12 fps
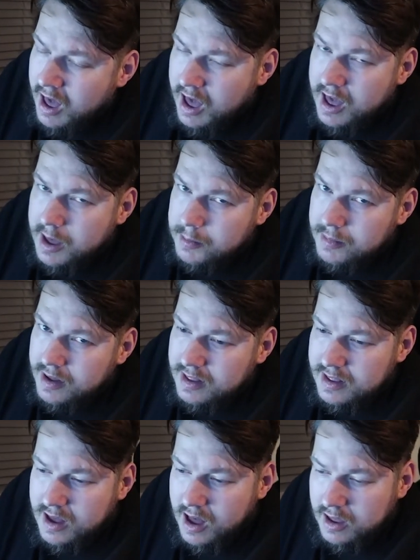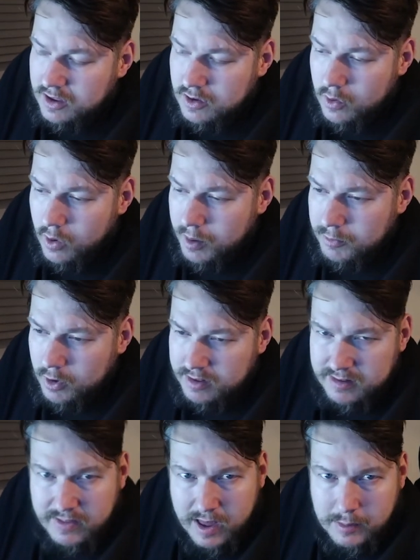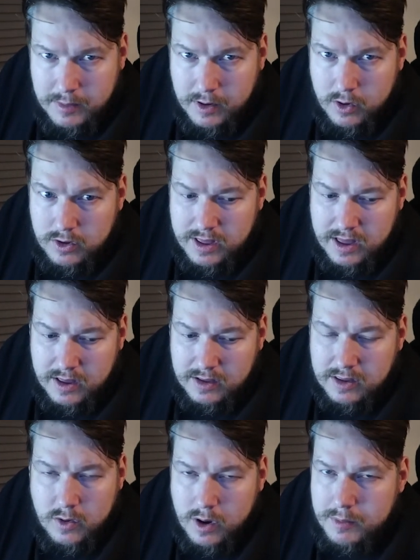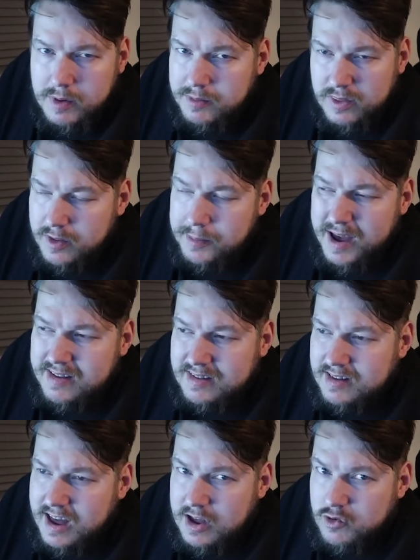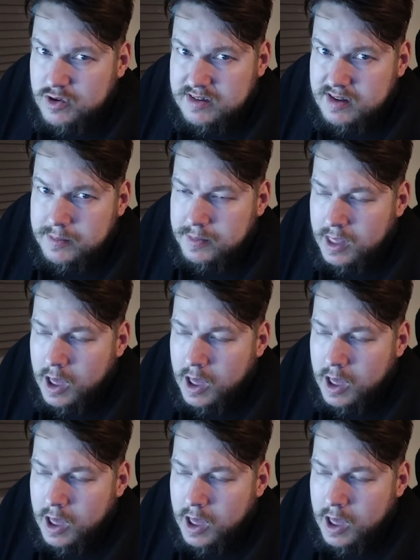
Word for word: Um, and, you know, I'm not saying that I'm a good, you know, I'm a, the best hairdresser.